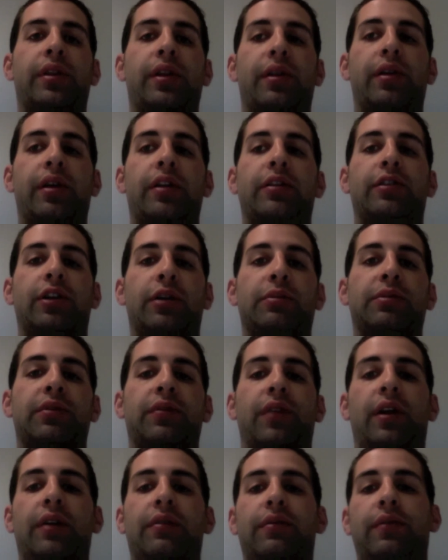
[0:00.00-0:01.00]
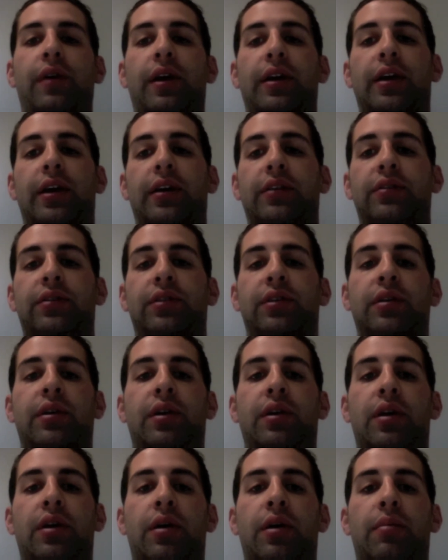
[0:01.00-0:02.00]
in terms of Vegas.
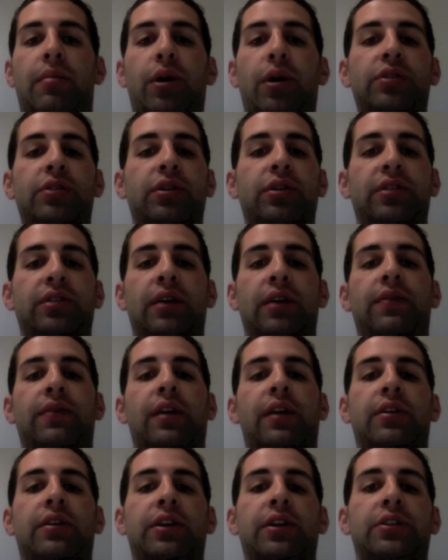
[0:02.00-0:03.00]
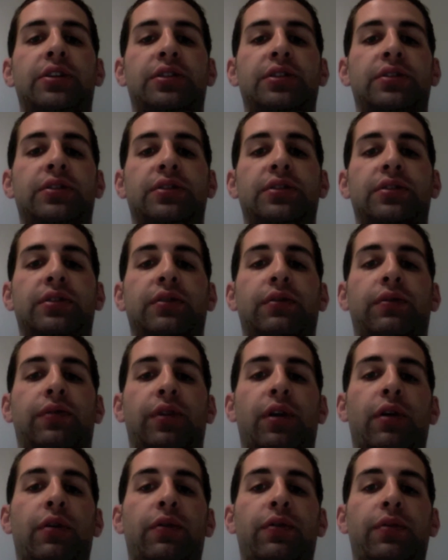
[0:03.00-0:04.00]
Most hotel ventilations
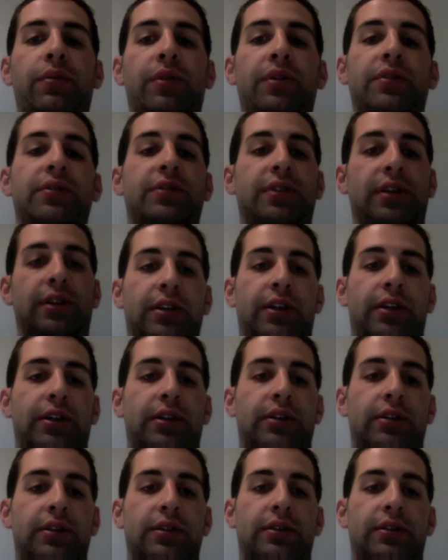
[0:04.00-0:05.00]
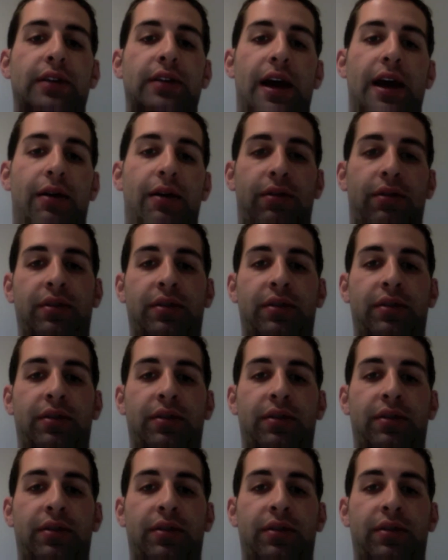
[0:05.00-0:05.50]
flow from the ceiling down.